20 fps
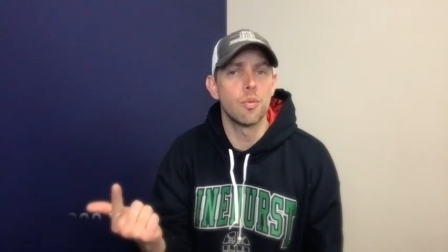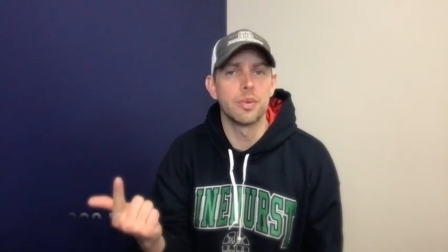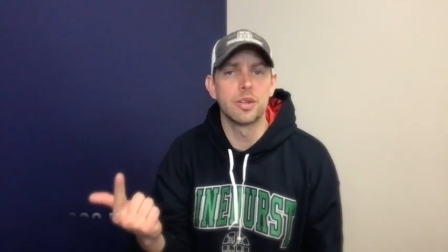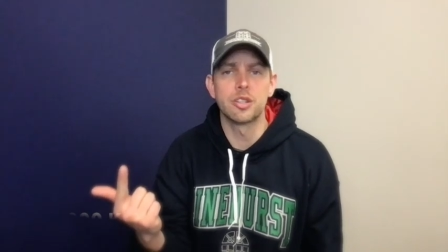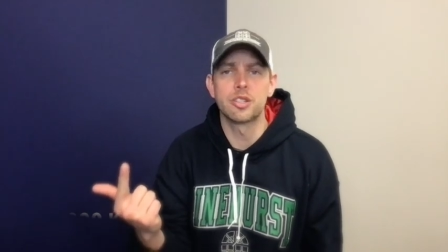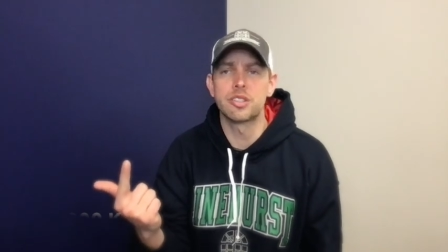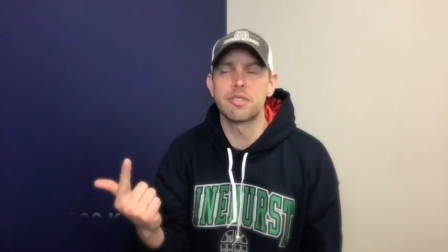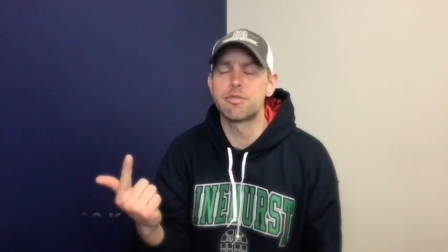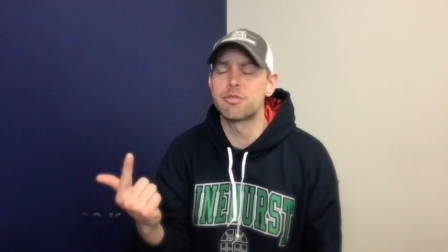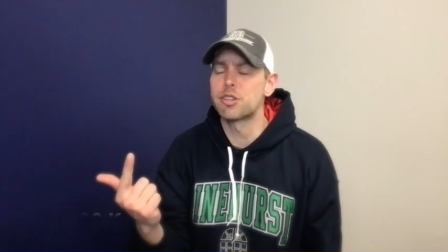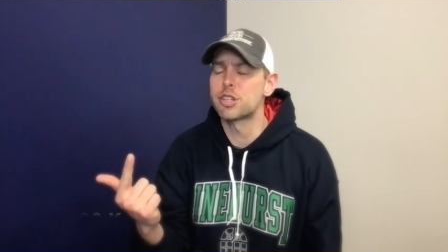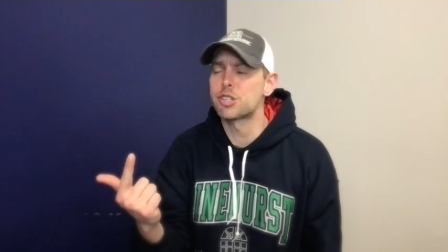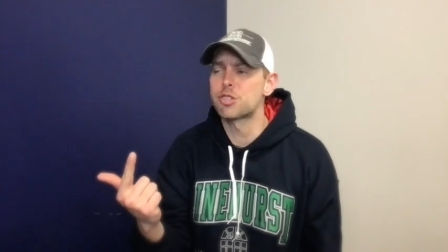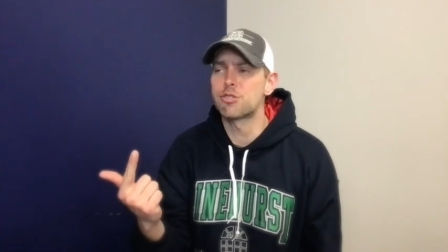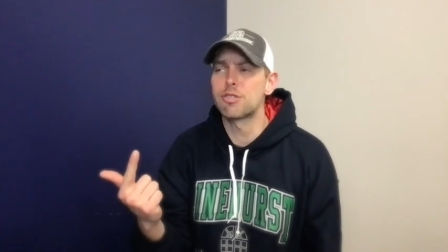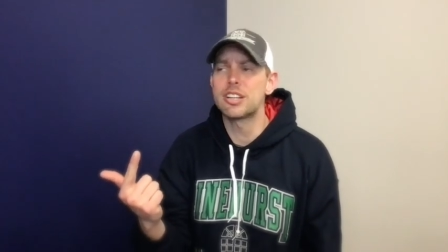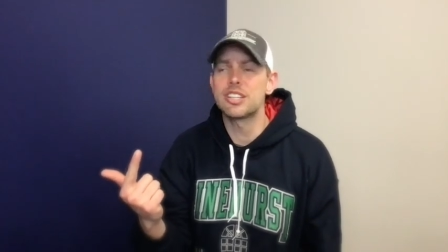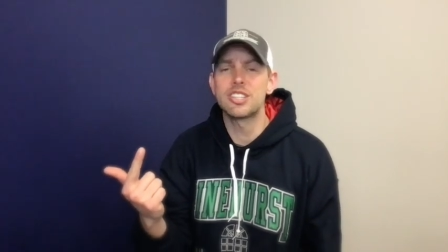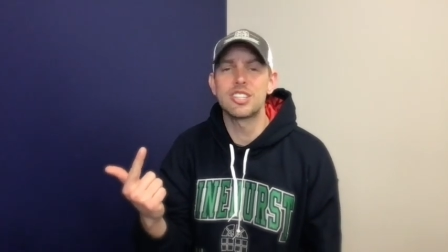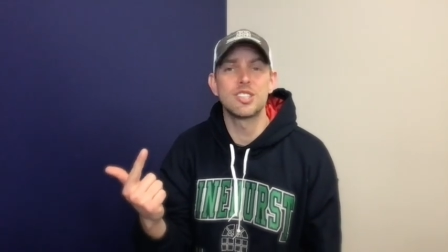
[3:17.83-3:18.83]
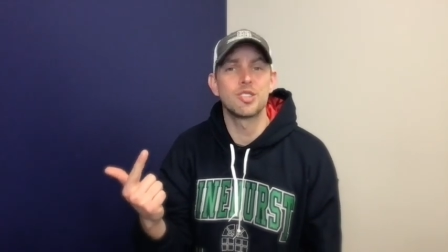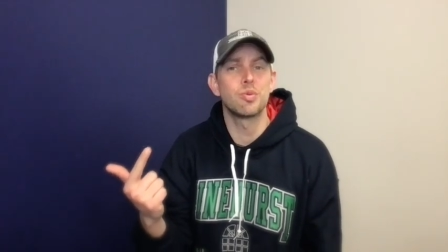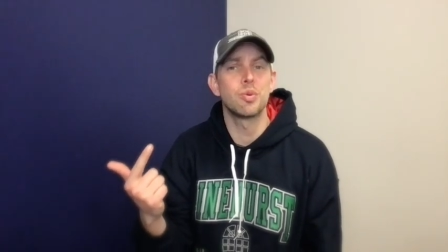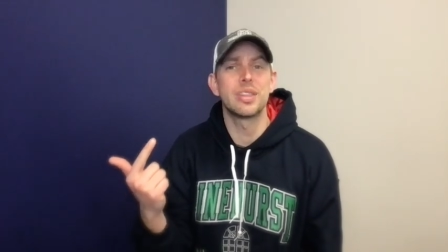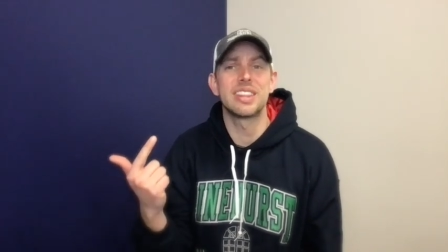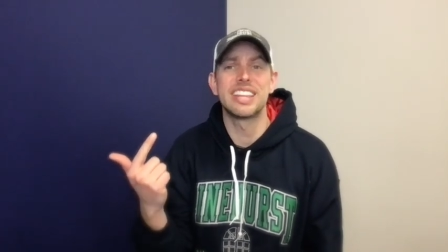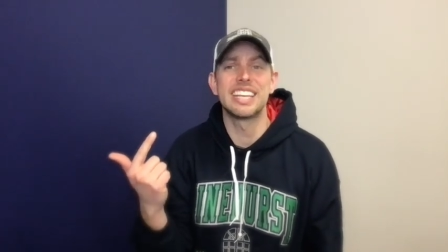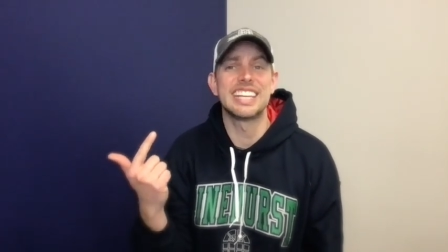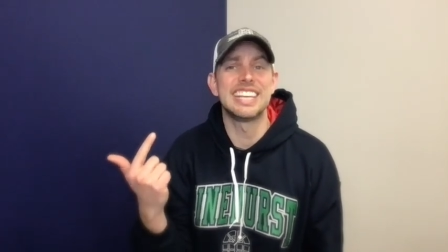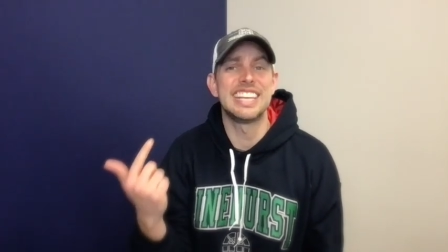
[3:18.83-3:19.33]
There's the frustrations
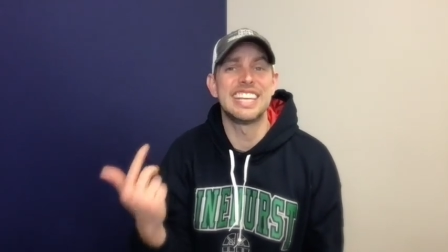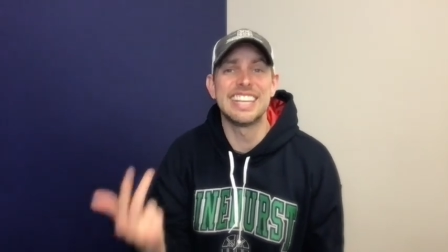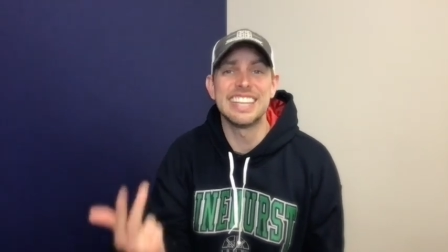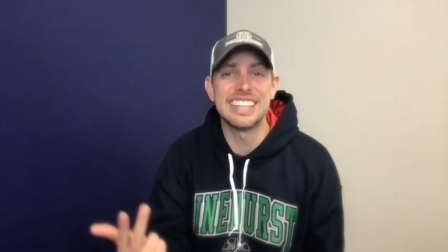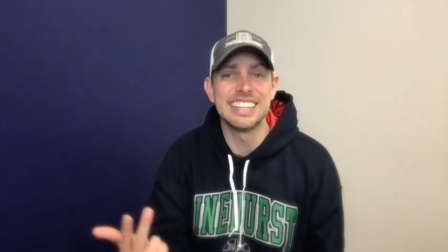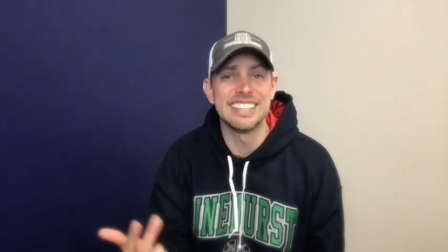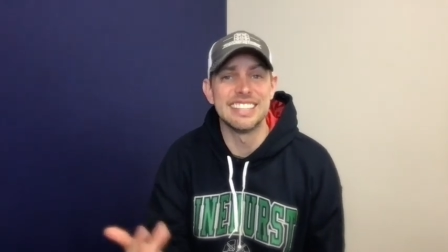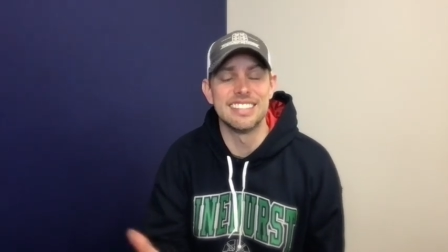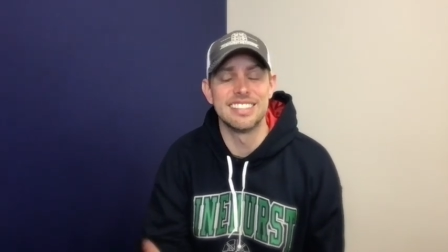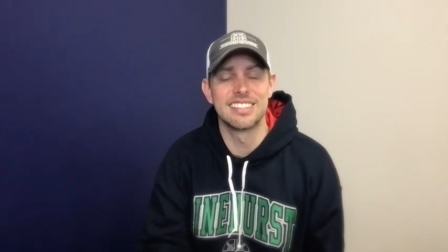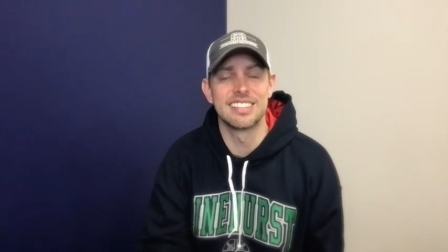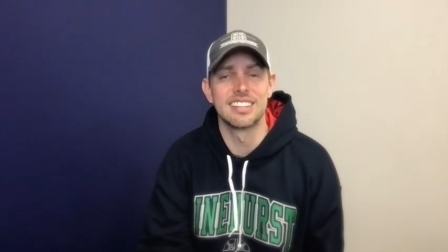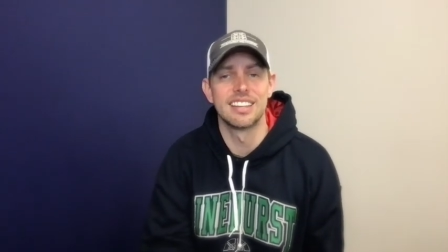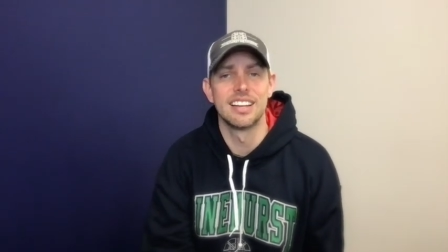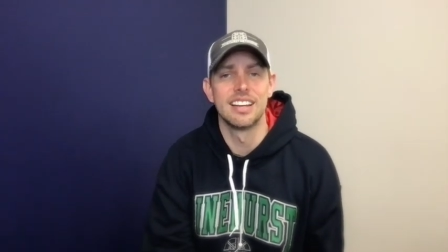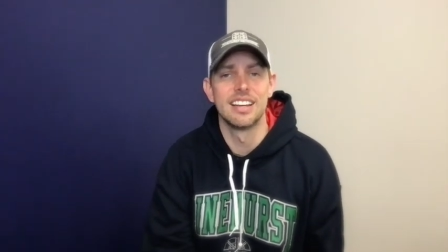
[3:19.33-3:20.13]
with the kids.